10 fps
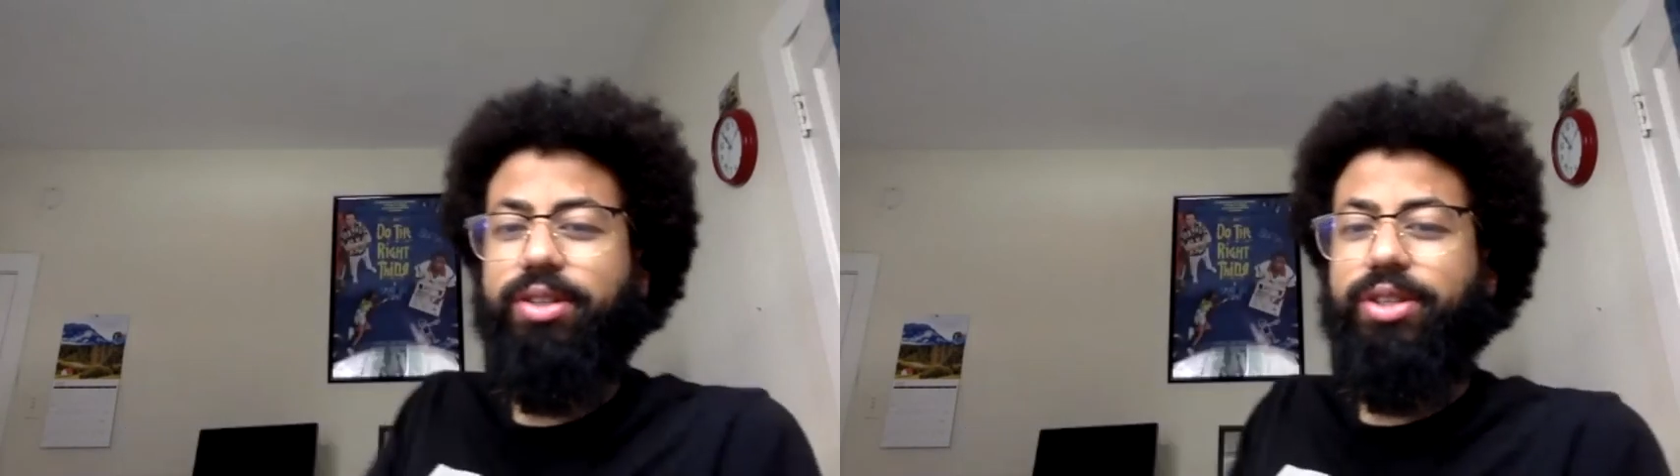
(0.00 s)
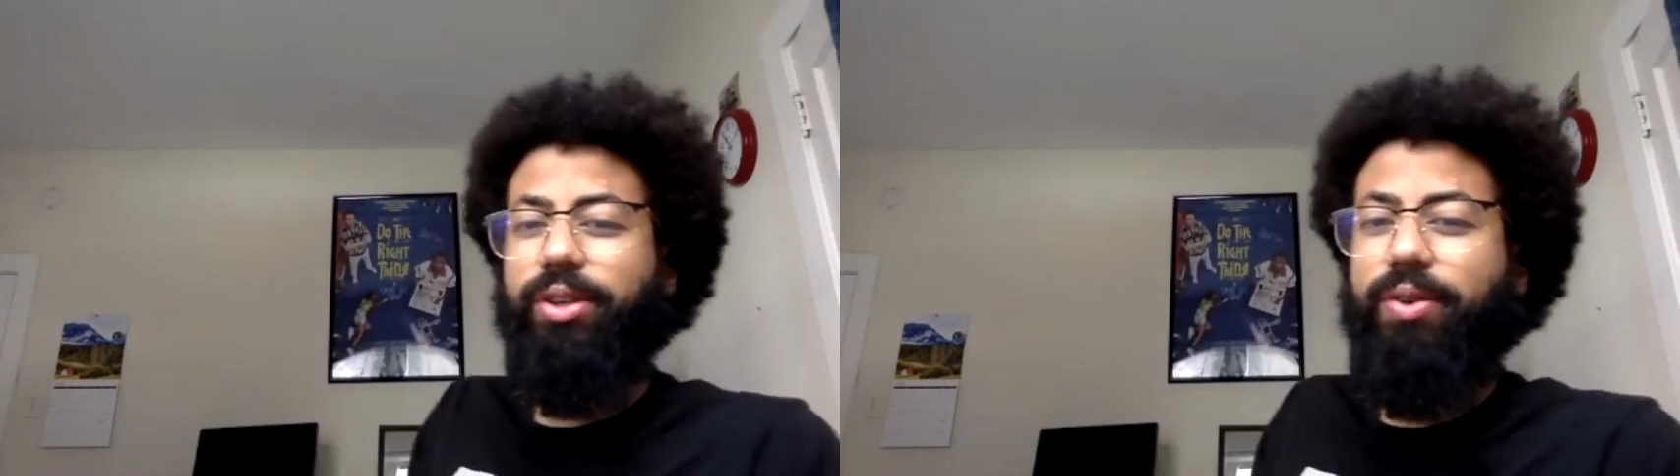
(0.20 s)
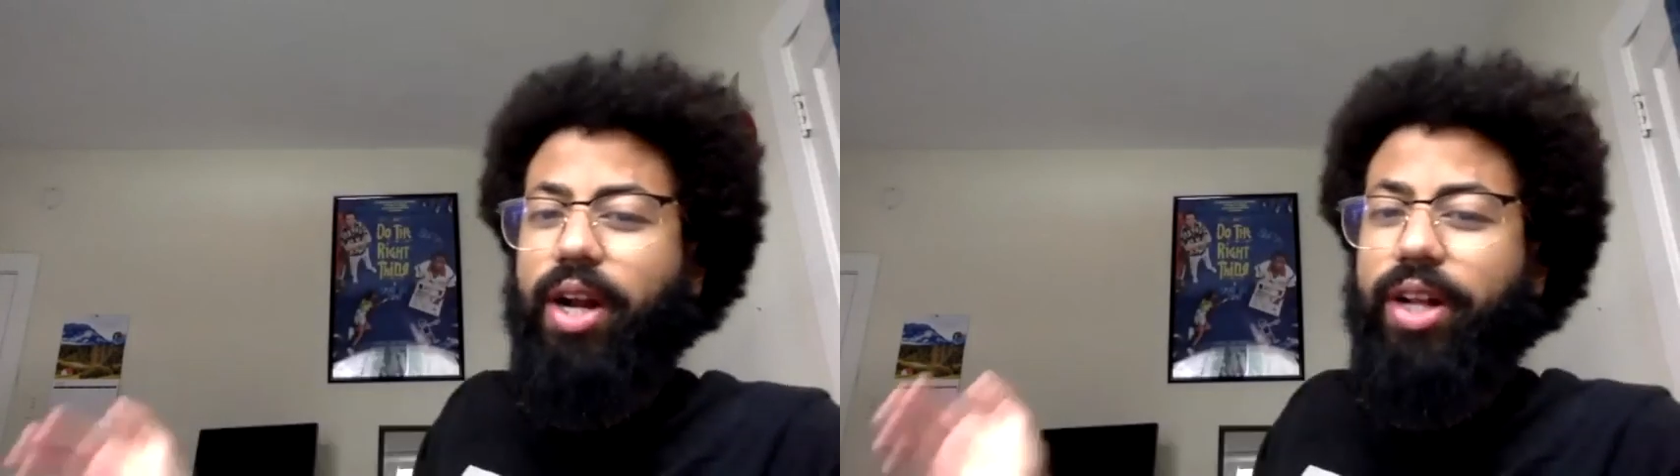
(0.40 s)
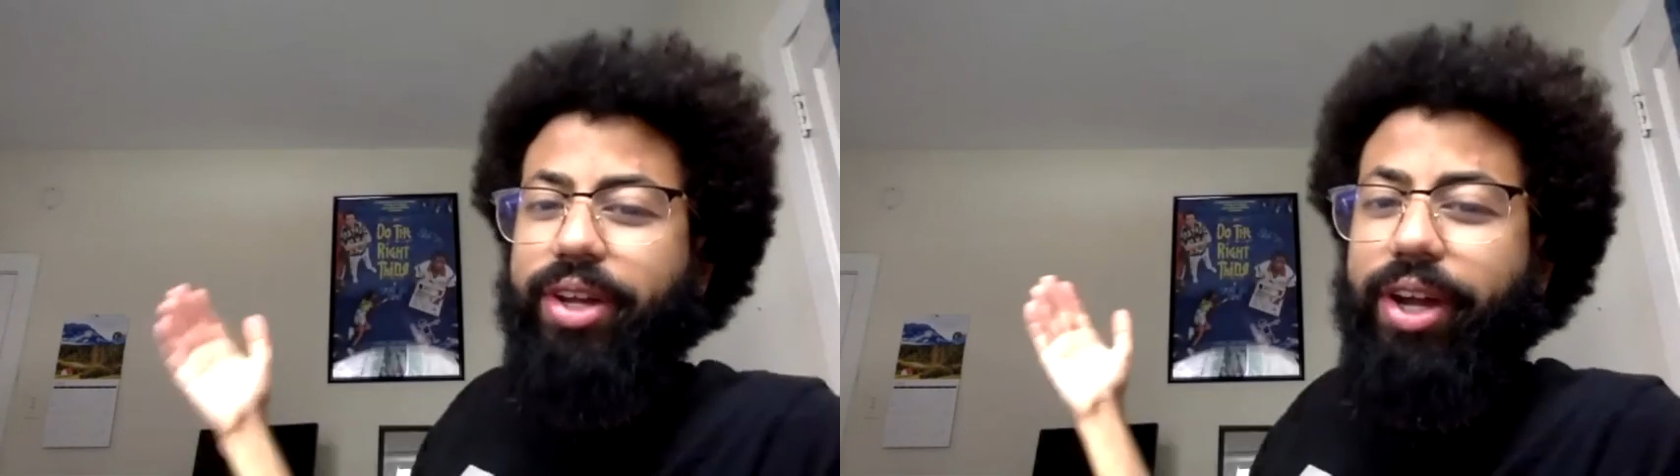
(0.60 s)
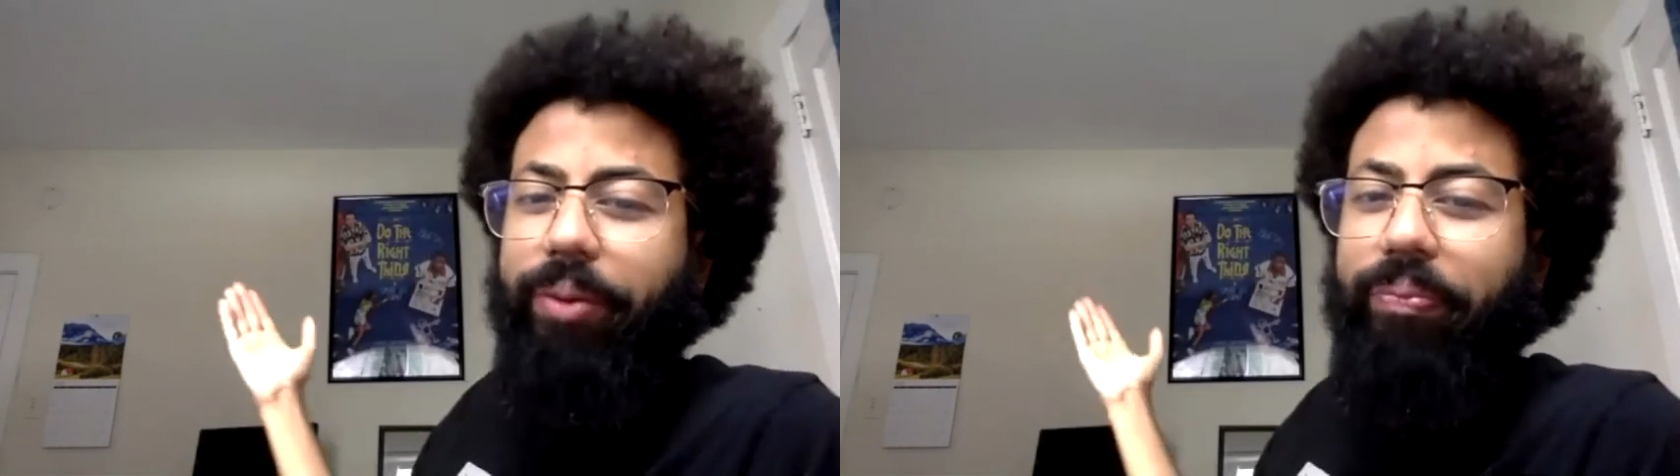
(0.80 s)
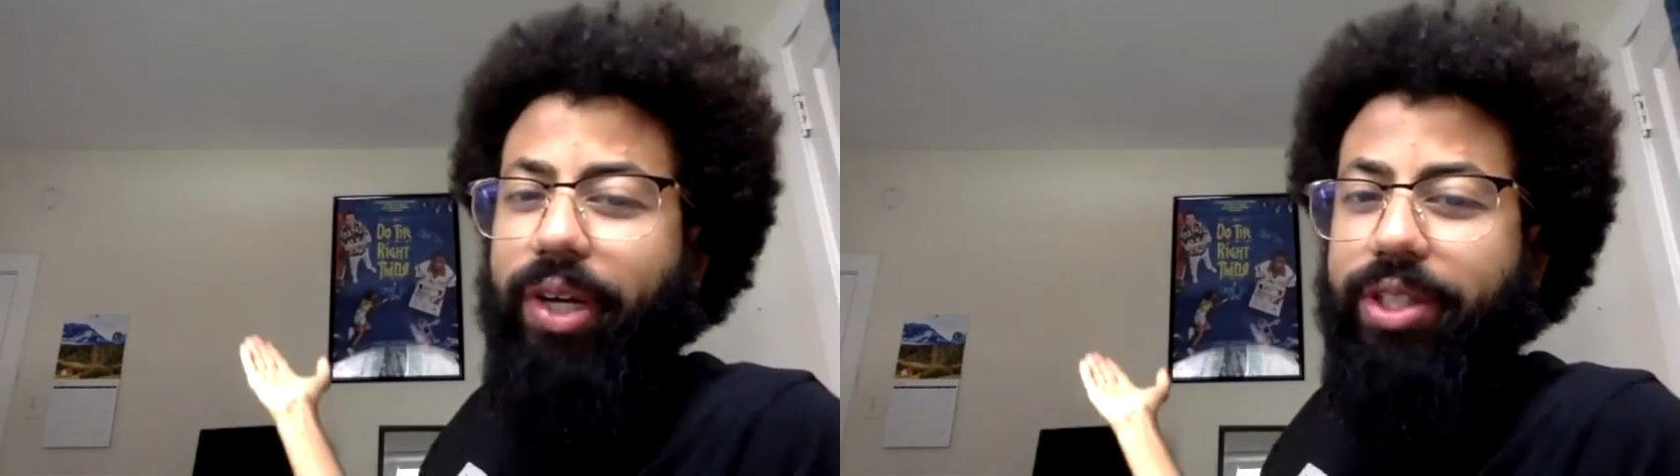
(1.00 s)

do the right thing.